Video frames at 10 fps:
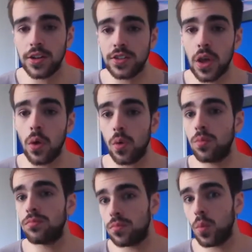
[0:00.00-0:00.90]
So,
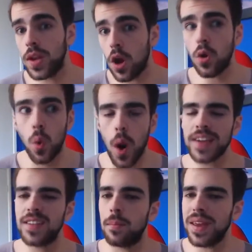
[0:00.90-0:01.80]
we know
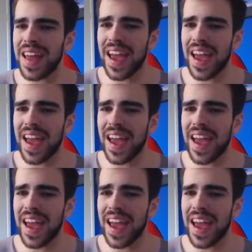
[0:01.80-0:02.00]
quite a bit,